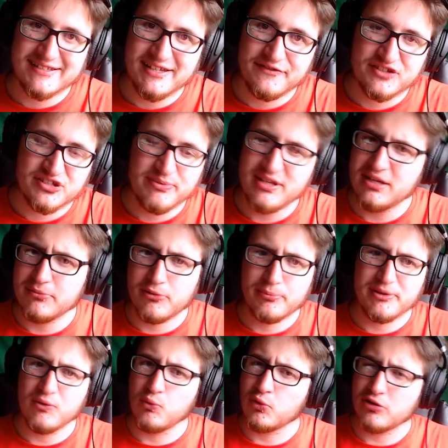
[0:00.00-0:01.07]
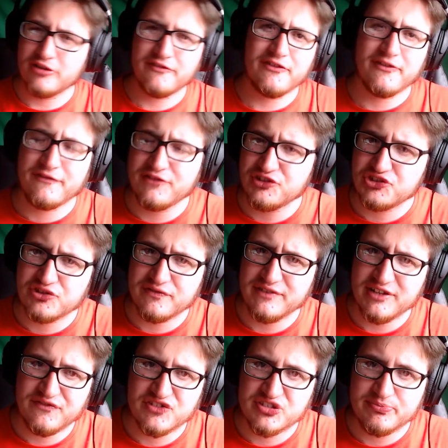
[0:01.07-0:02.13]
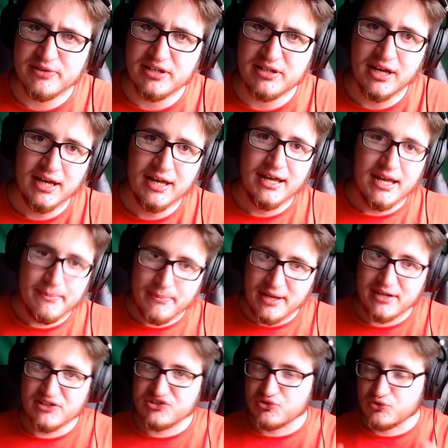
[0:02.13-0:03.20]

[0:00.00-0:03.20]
Need for Speed game or be worried for the future of Need for Speed, it made us